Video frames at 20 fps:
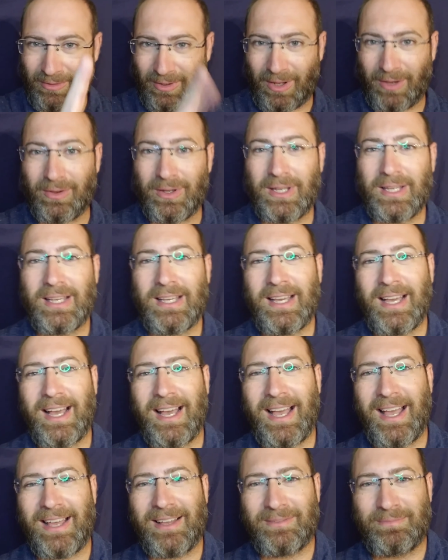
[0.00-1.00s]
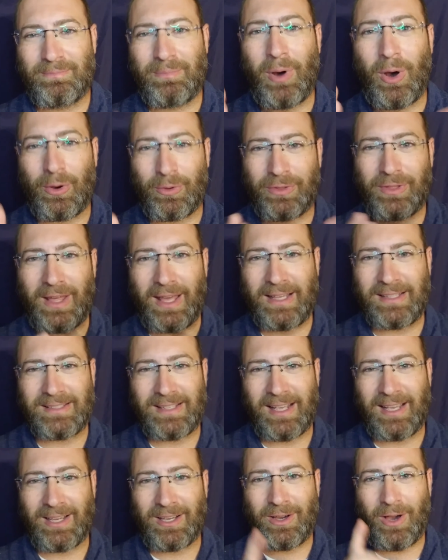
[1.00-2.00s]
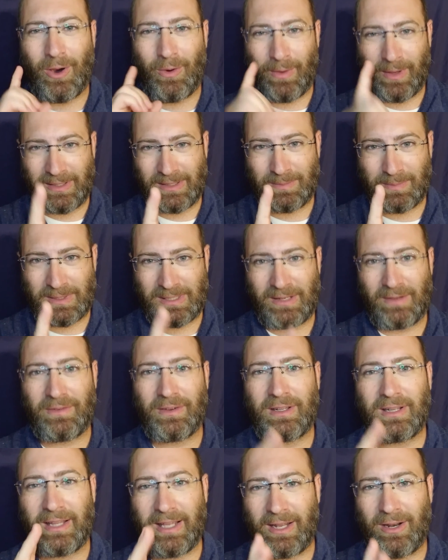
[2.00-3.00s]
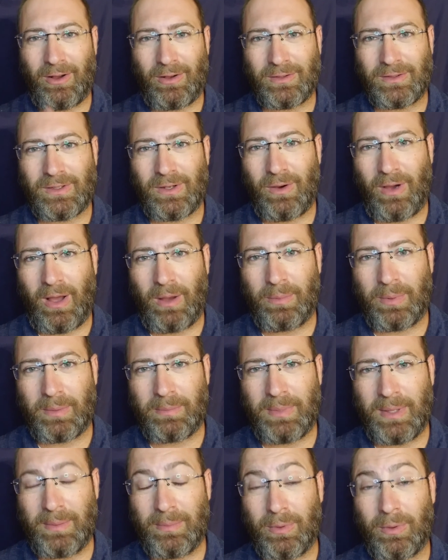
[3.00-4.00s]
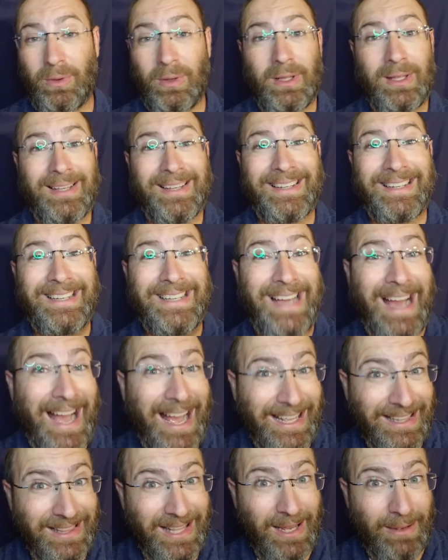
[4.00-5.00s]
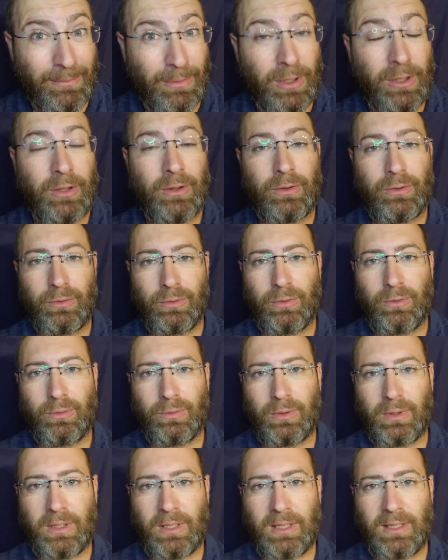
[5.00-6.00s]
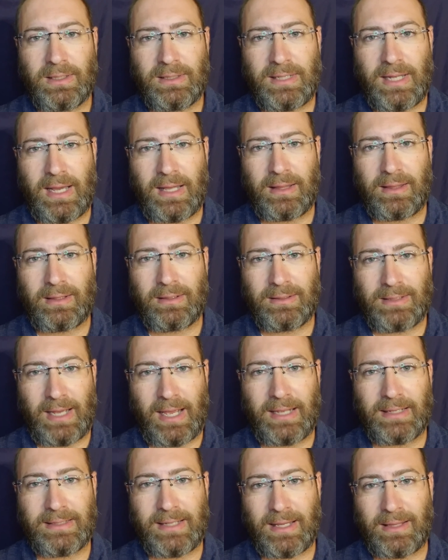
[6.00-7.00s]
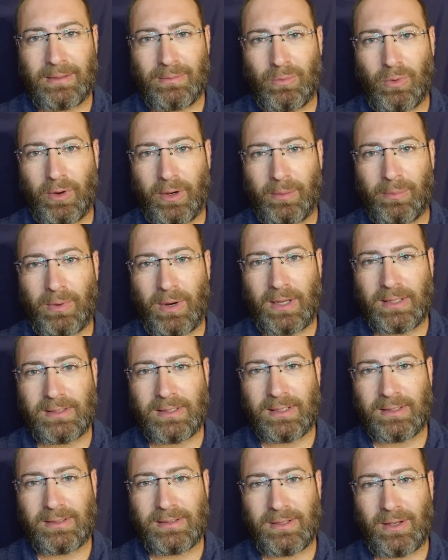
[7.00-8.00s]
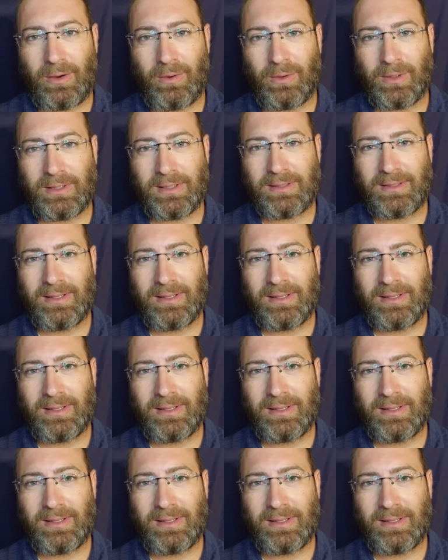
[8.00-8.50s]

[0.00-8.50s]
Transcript: we go. Both as a Kohen specifically and also helping people guide them through the dying, death, and mourning process. So